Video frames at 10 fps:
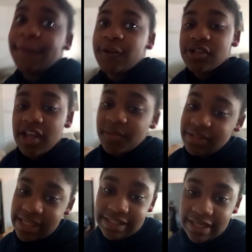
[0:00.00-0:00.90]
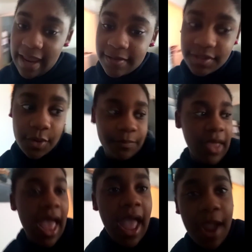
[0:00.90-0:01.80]
Fool's Day was yesterday, so
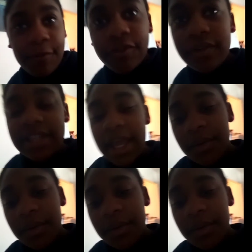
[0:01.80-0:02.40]
April Fool's Day